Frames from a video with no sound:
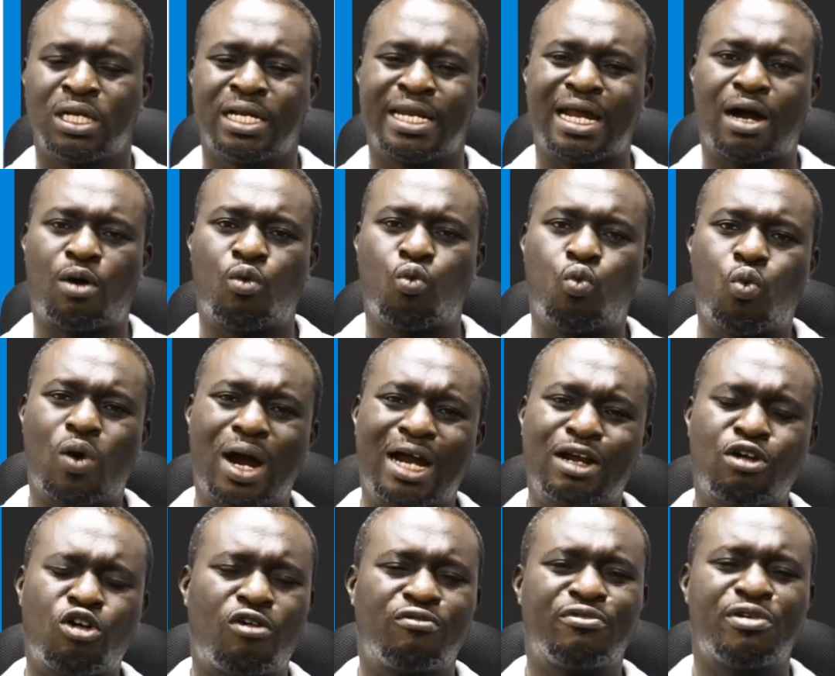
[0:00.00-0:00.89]
Now,
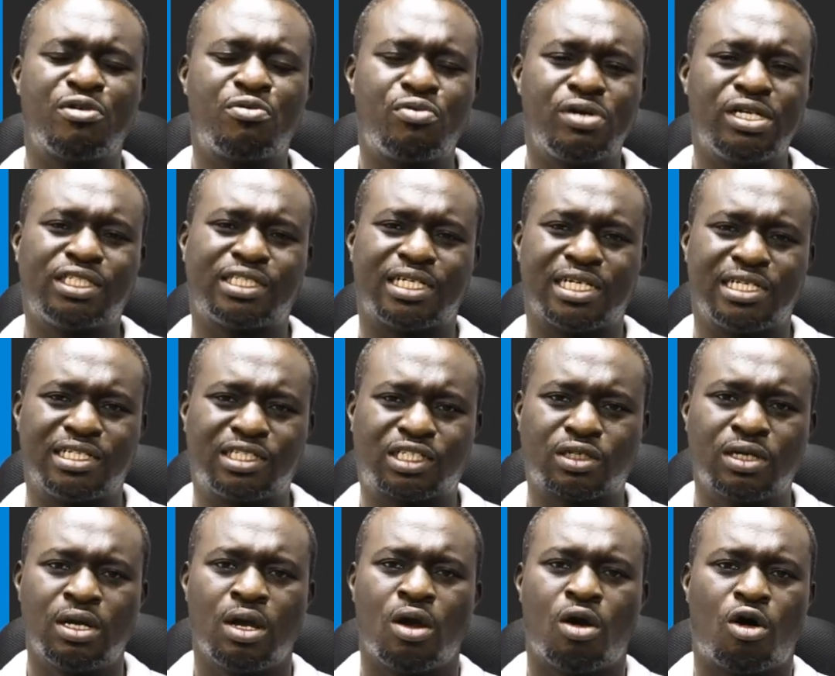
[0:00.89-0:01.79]
one of the
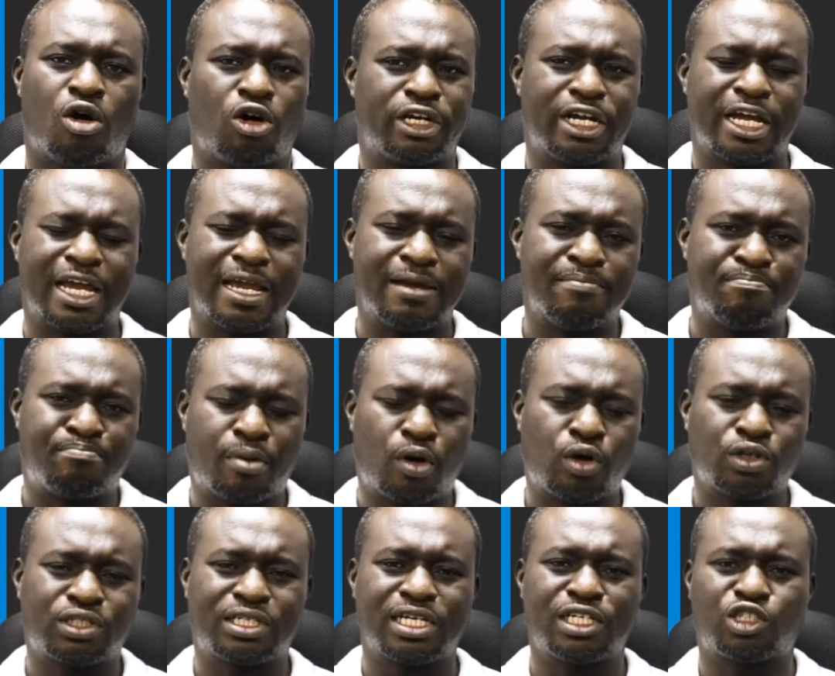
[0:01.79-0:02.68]
reasons or the
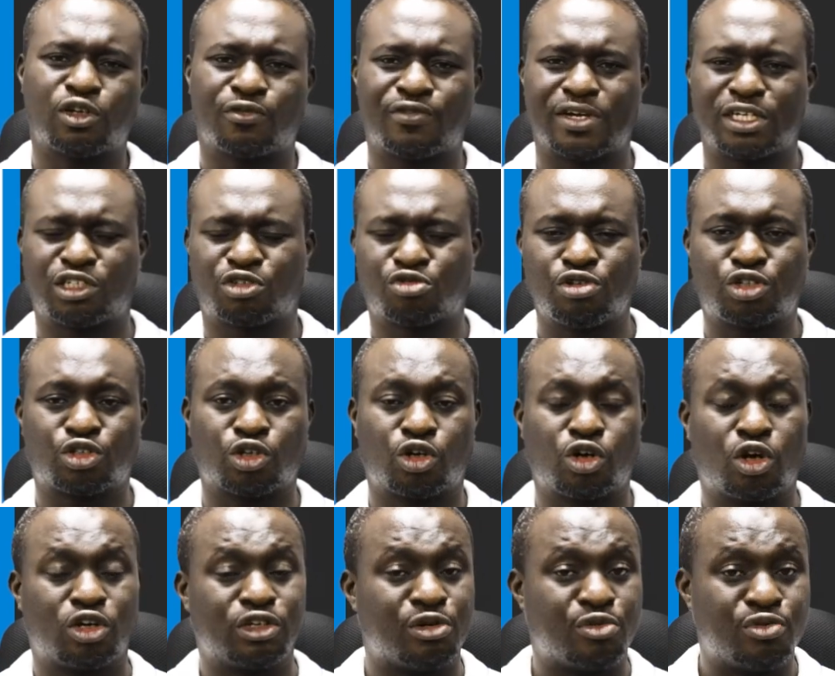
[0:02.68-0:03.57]
importance of
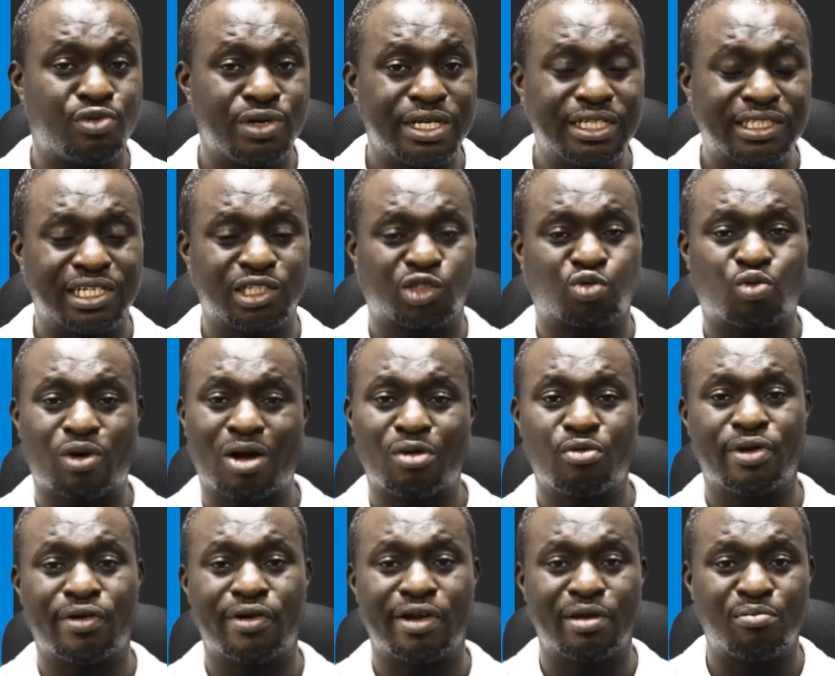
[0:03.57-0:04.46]
excretion, or the reasons why
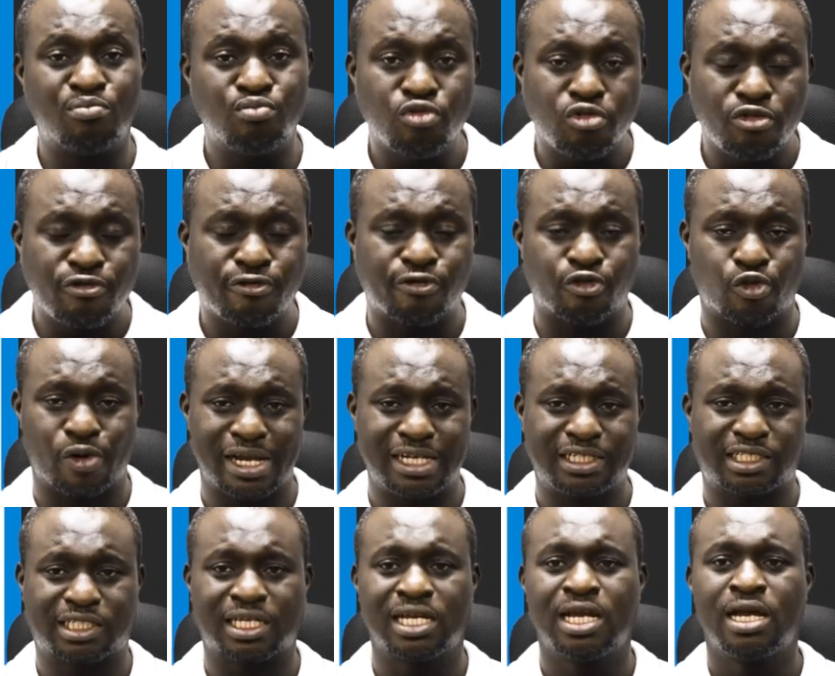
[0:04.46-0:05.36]
we remove
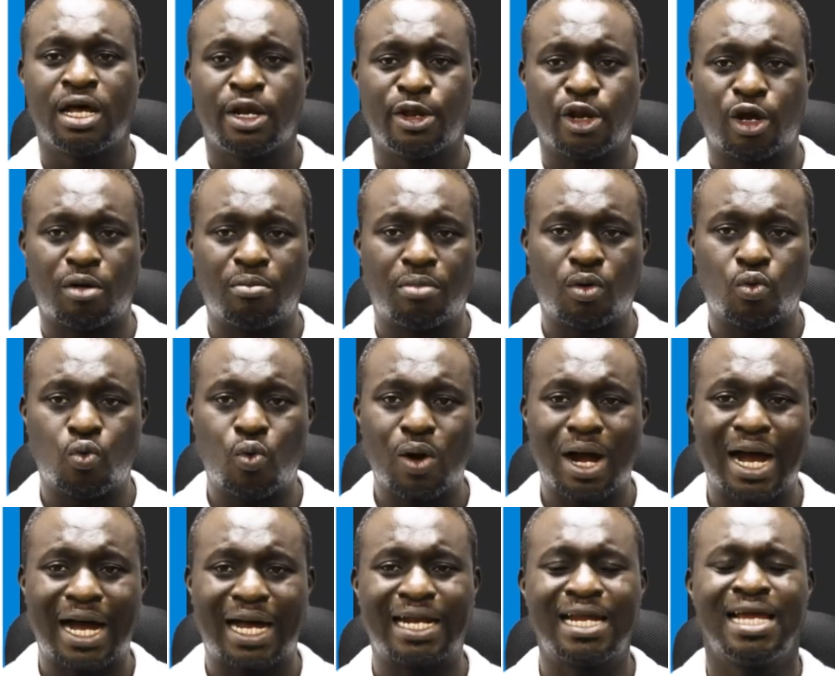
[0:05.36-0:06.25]
waste, number
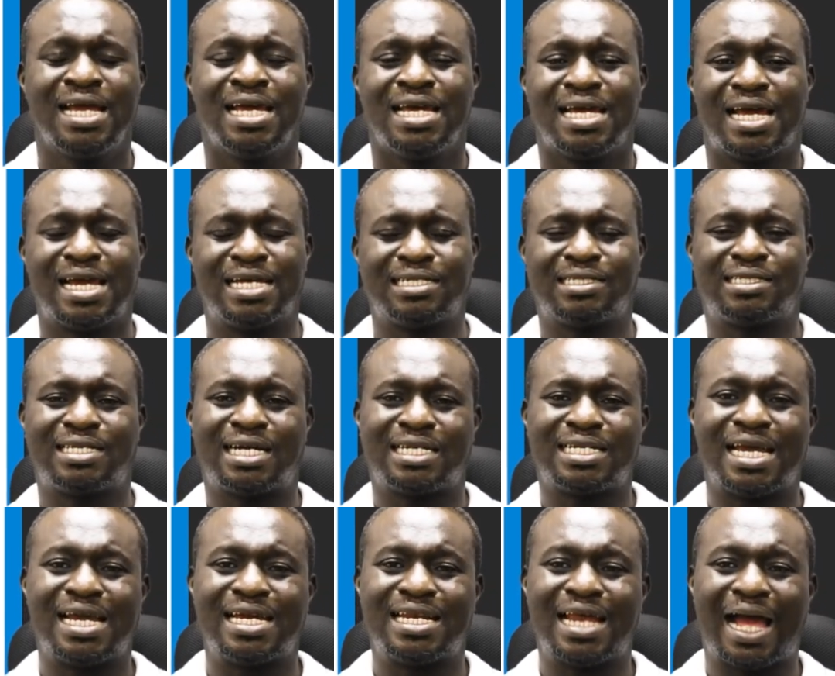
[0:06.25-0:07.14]
one, is
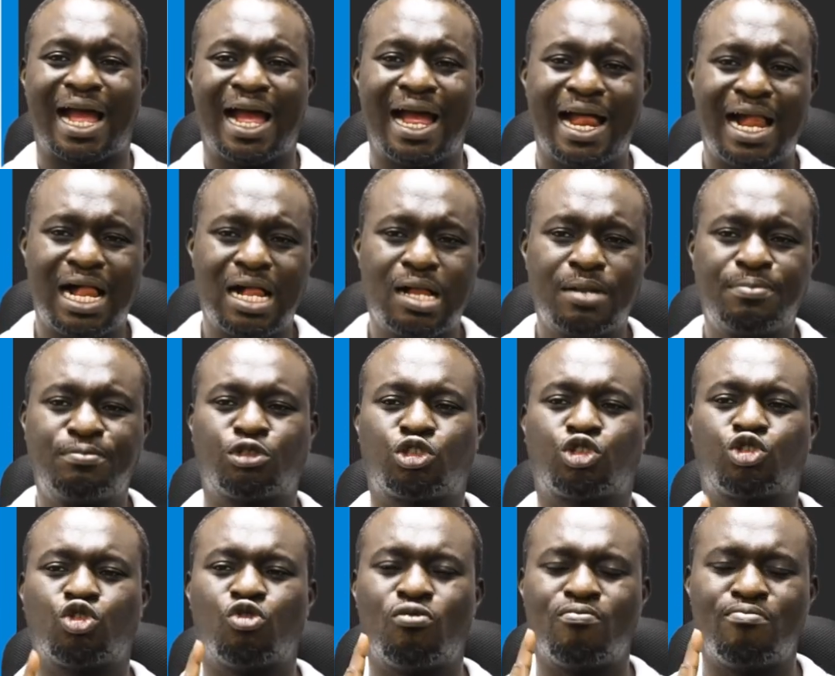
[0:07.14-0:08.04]
that it
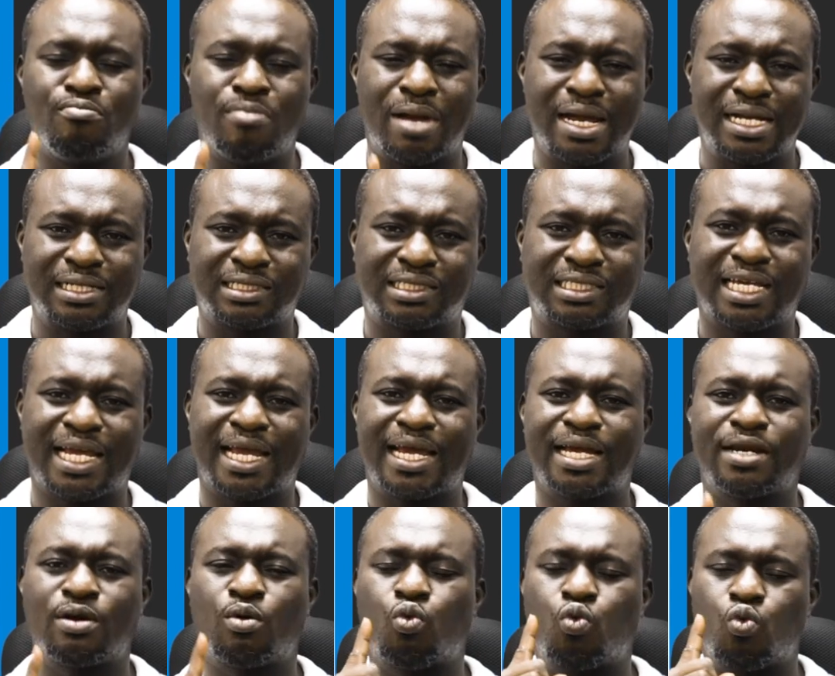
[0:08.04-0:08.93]
helps to
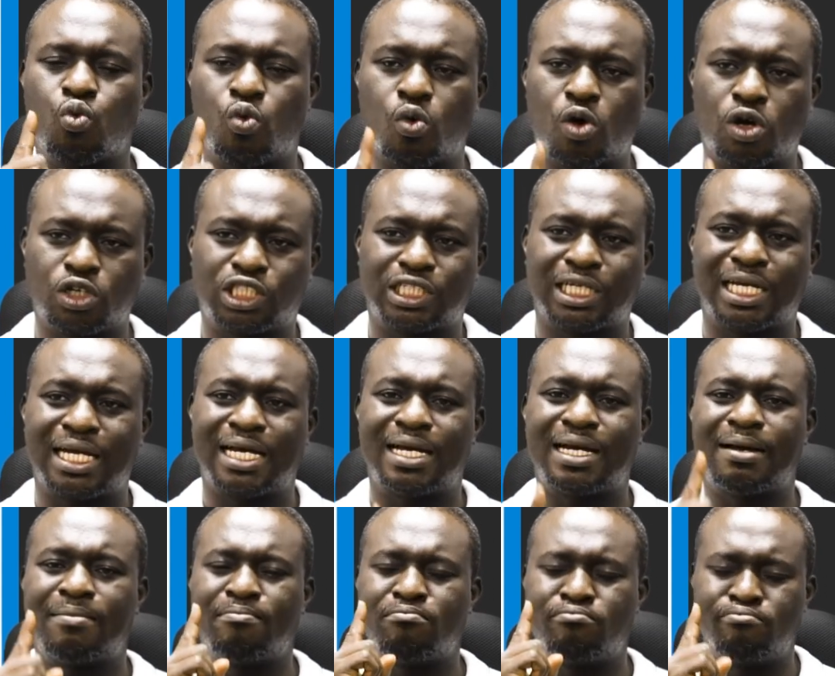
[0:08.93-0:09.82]
maintain
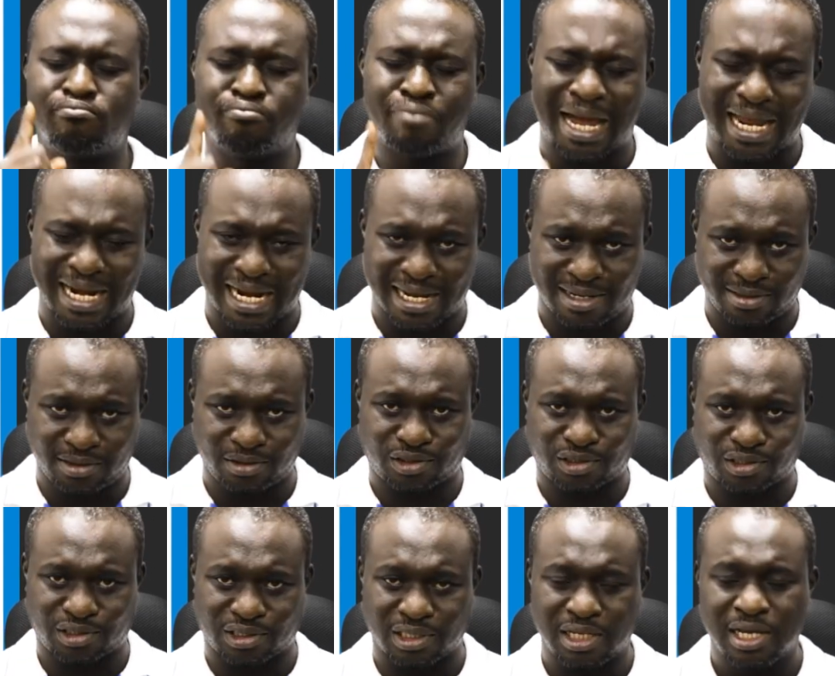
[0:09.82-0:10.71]
water
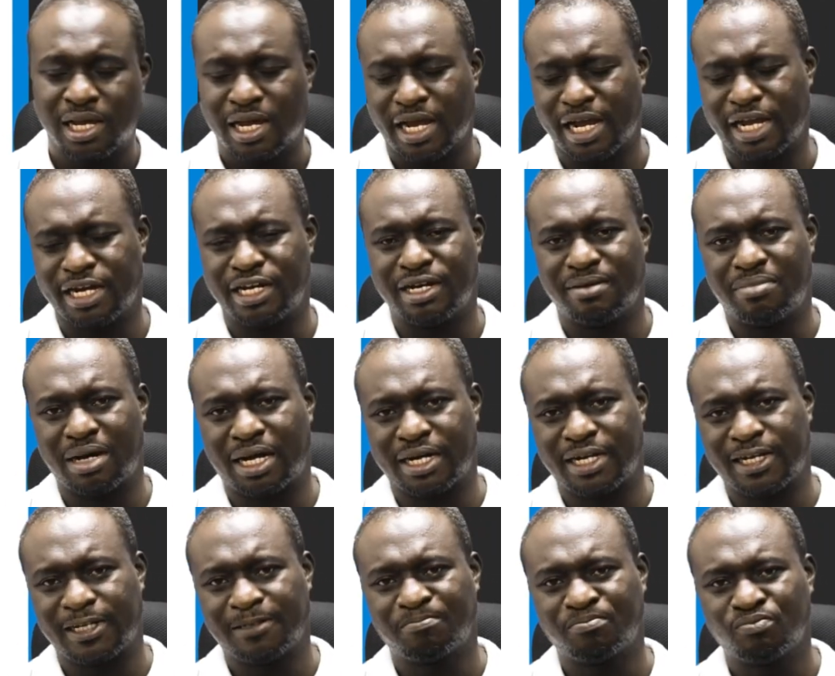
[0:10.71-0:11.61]
balance in the
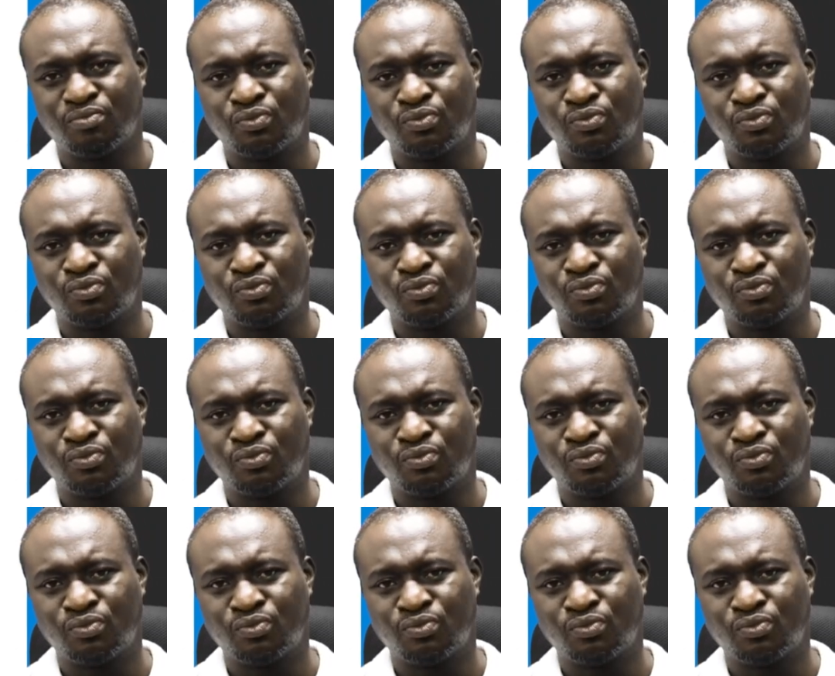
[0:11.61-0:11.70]
body.